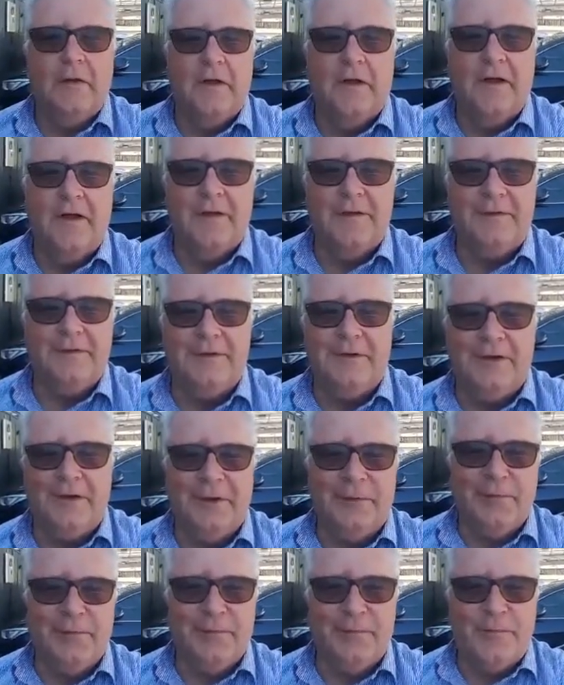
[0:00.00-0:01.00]
Hi
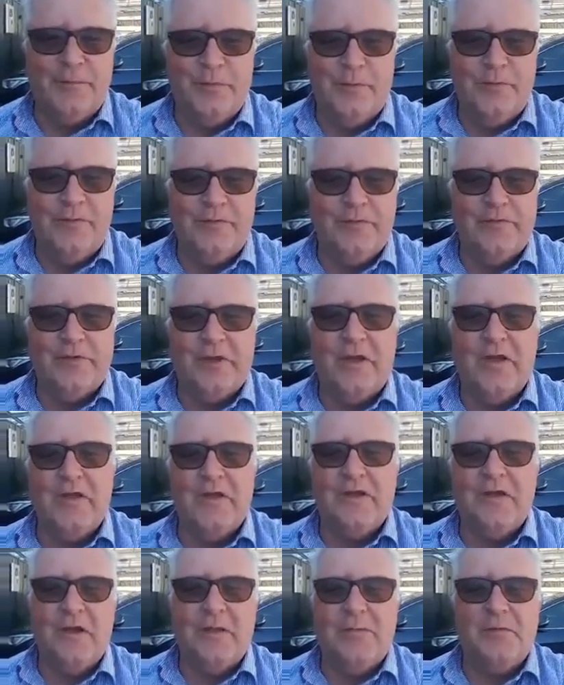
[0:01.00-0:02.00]
team, Uwe
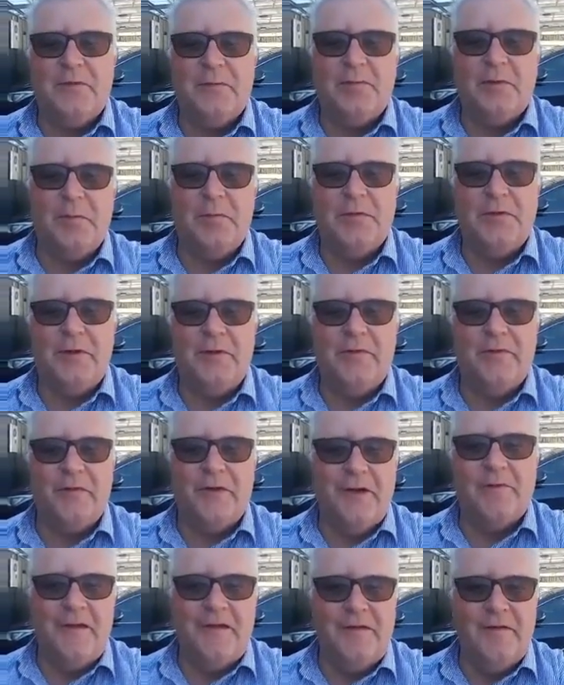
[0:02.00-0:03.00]
Jacobs Property
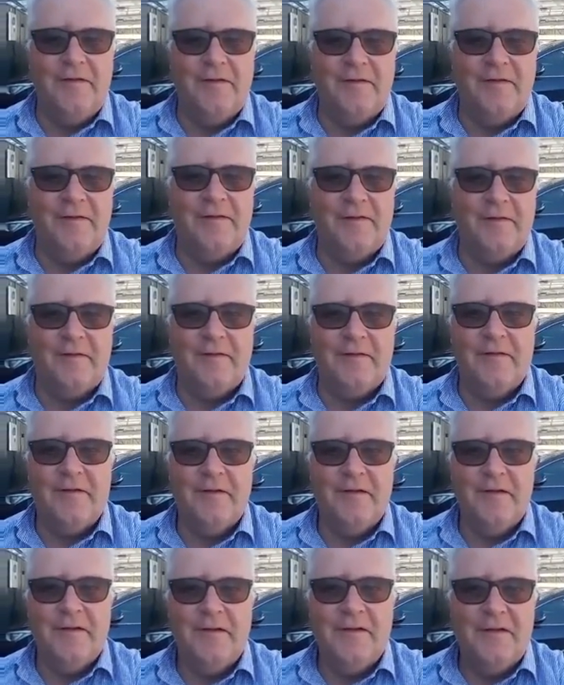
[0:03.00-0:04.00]
Friends,
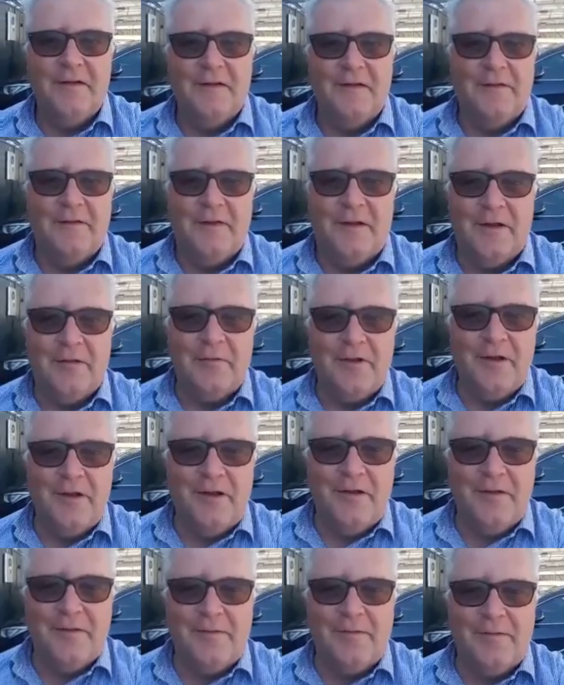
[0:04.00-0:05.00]
sending
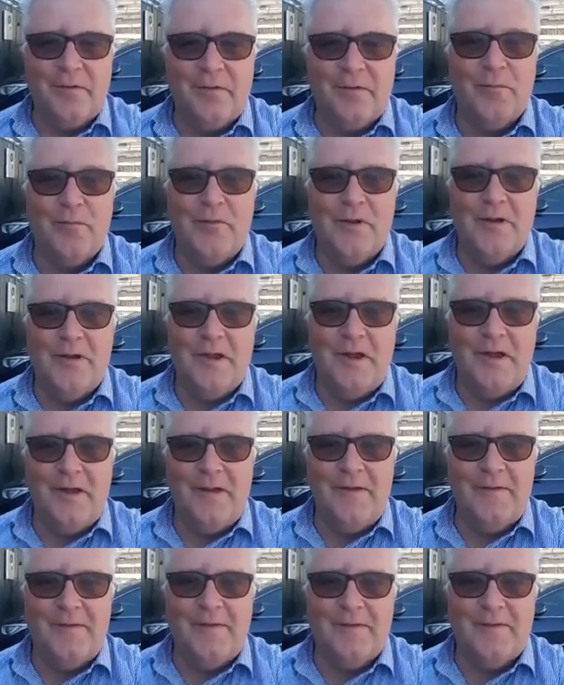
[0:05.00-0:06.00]
regards from a
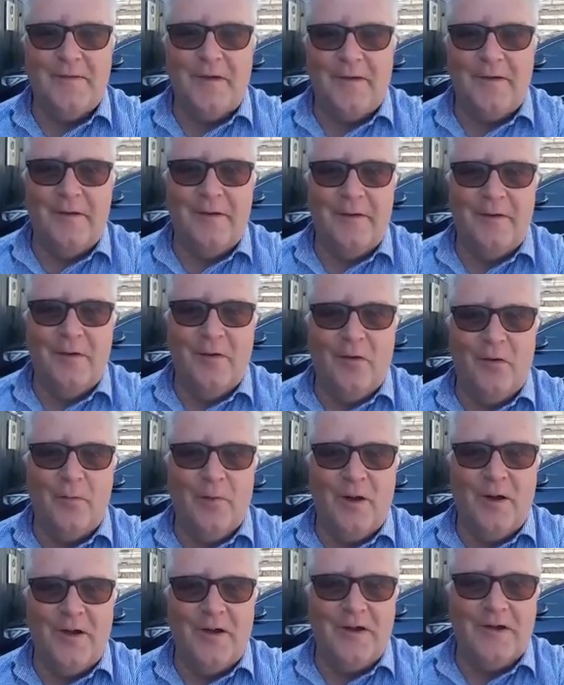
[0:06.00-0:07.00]
nice sunny
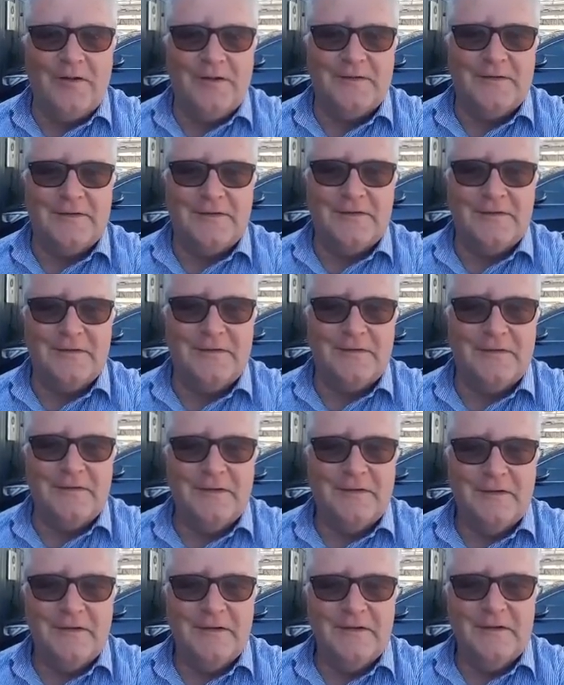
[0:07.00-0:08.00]
Hobart.
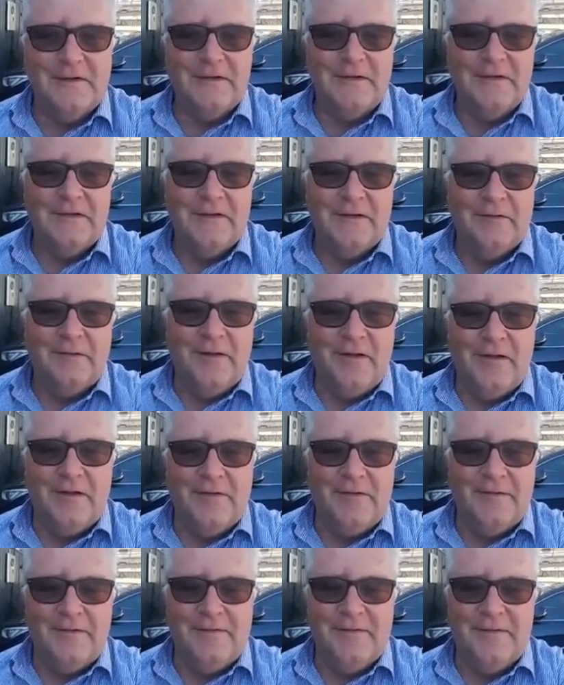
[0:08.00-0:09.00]

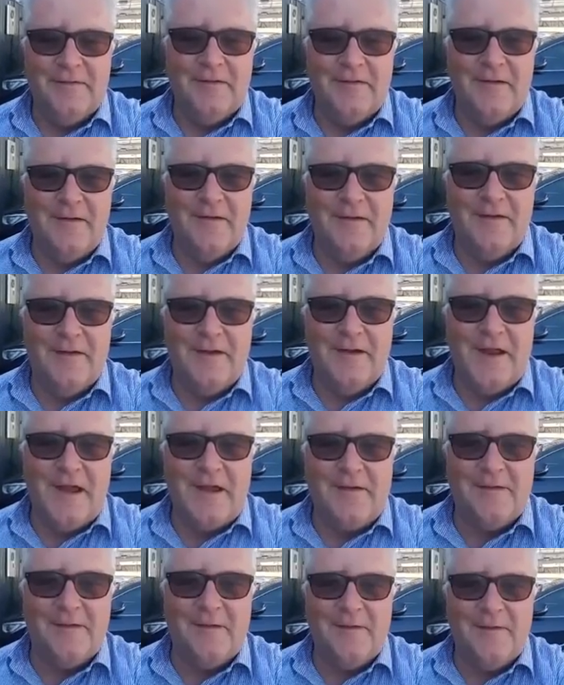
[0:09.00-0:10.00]
Well, this is the
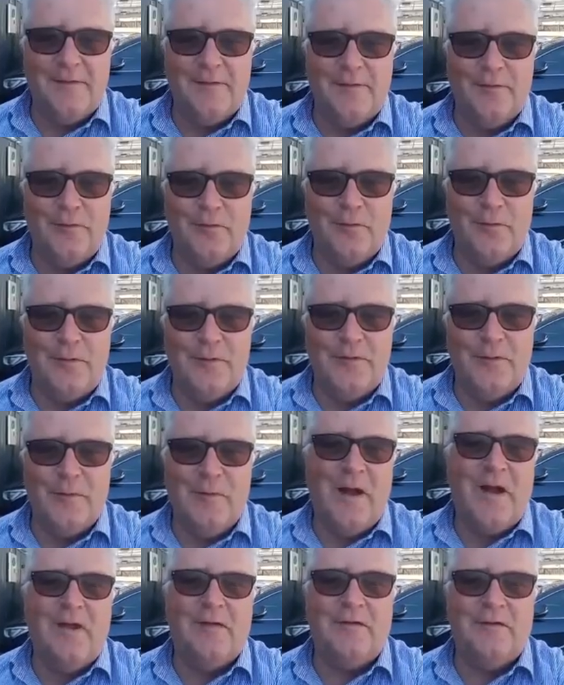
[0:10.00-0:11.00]
next installment, the
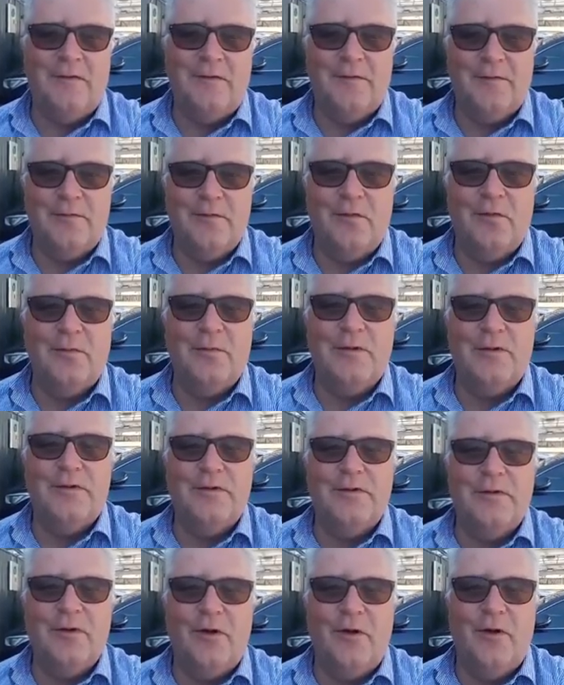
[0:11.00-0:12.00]
March
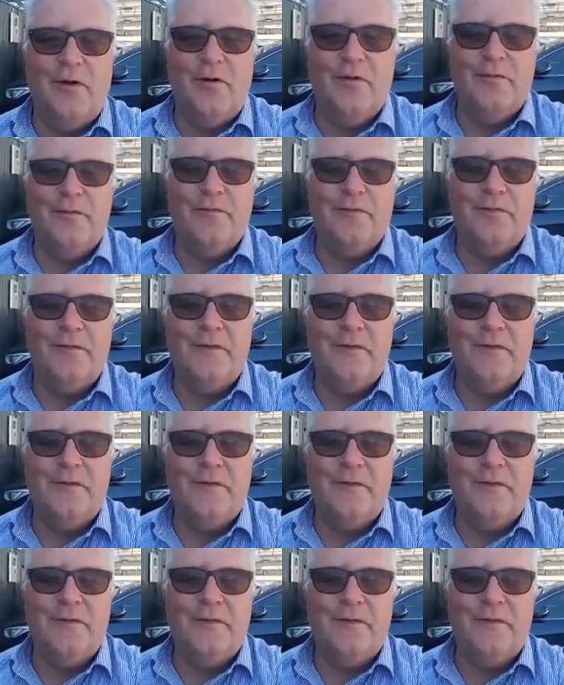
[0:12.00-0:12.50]
installment of